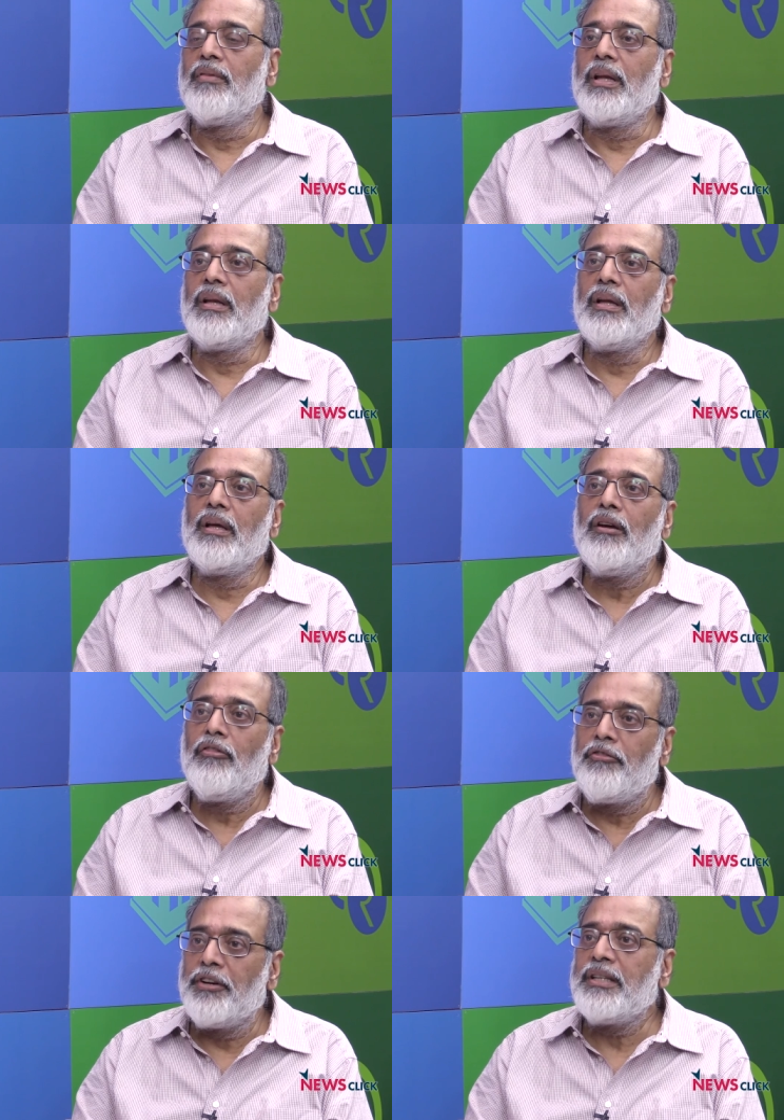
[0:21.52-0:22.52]
Well,
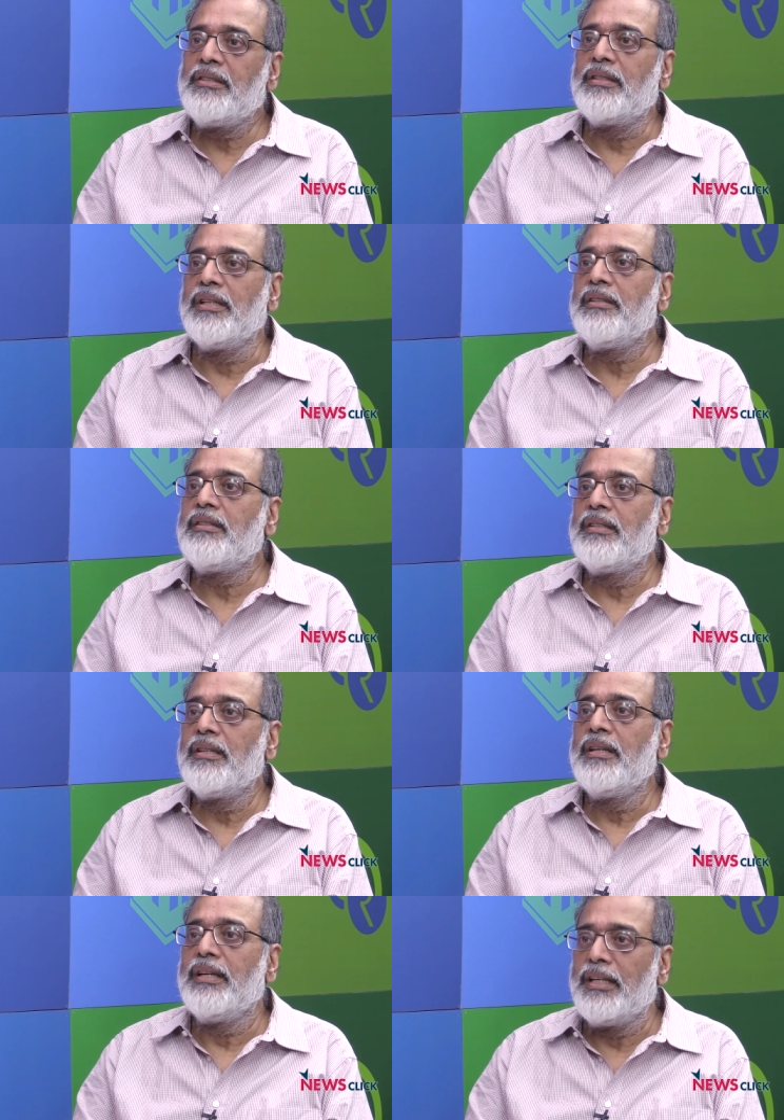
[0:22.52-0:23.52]
first is,
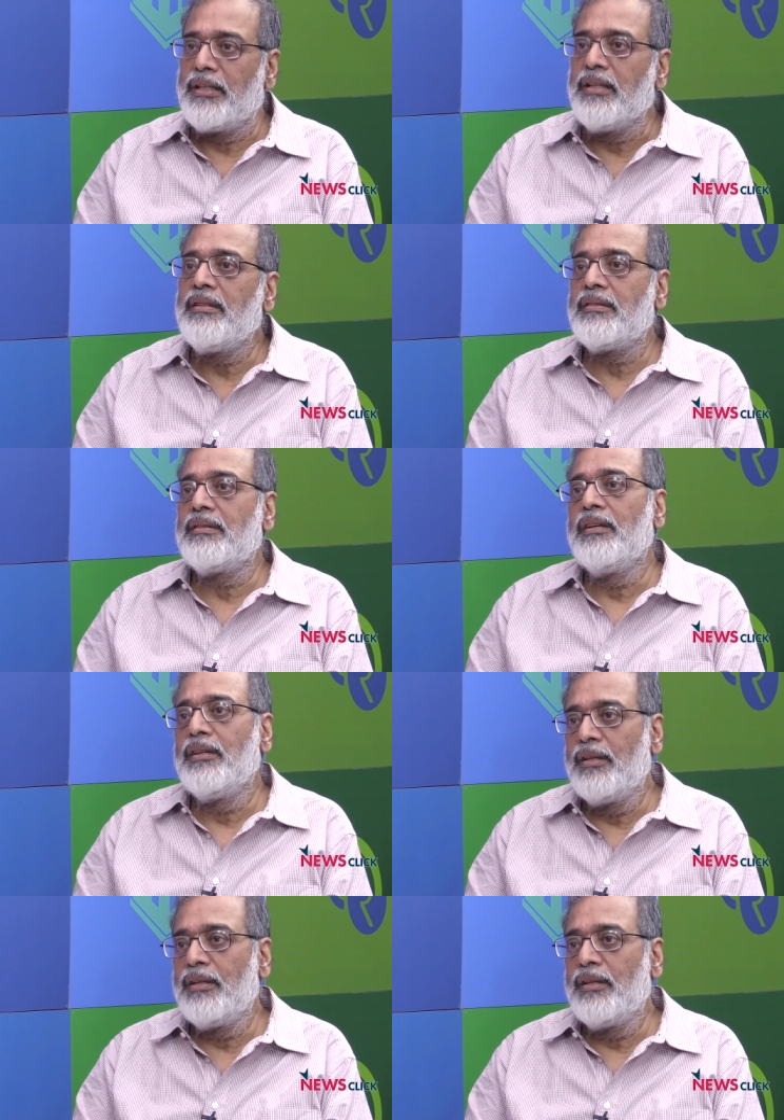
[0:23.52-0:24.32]
it is,